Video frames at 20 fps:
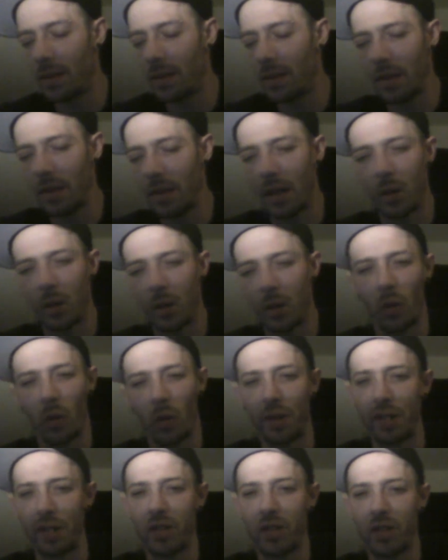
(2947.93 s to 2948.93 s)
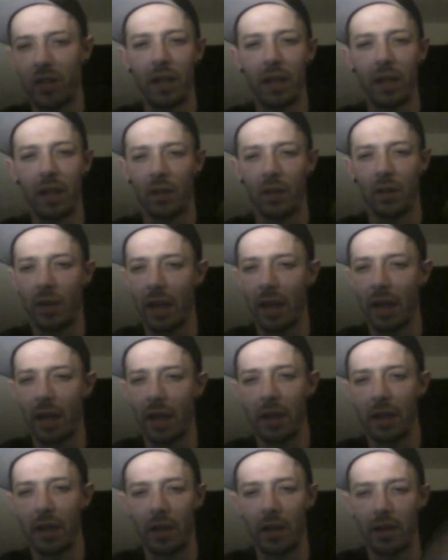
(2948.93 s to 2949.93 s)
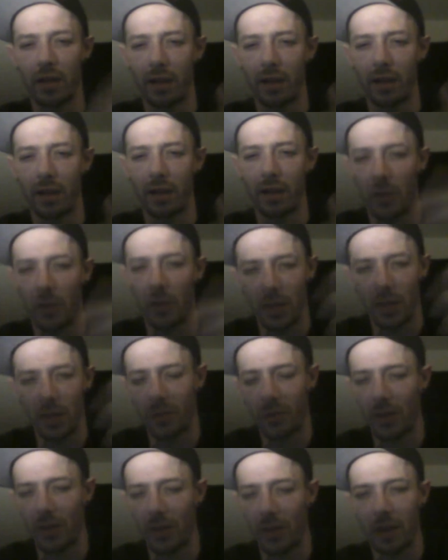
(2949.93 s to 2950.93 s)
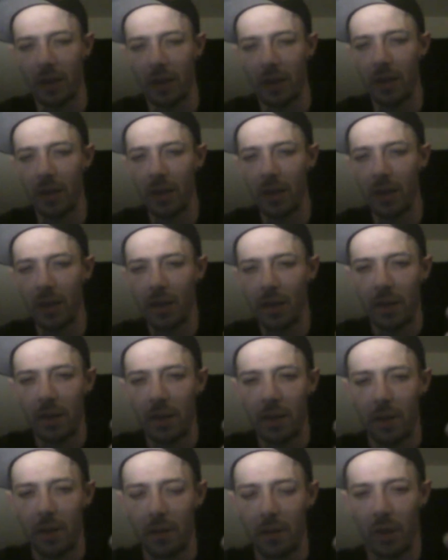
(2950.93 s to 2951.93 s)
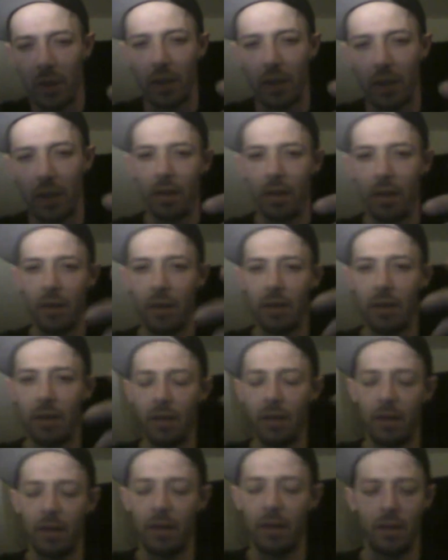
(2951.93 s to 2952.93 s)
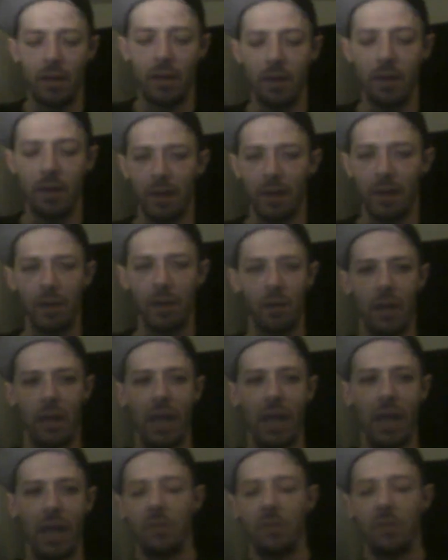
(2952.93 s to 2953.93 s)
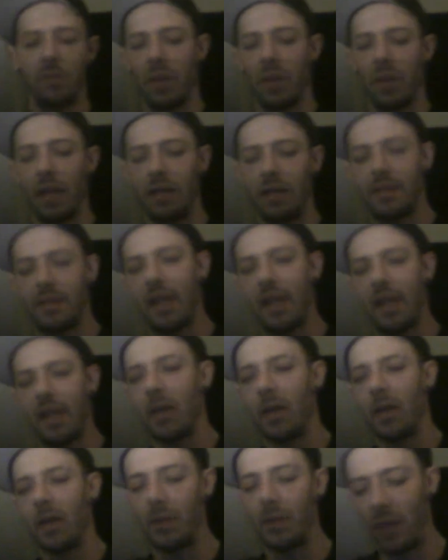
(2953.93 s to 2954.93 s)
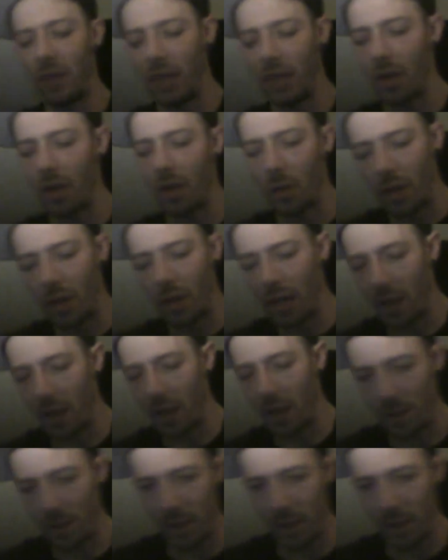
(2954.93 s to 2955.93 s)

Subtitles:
how old is she? And look at her, what the fuck? But when I said on that video where he got me,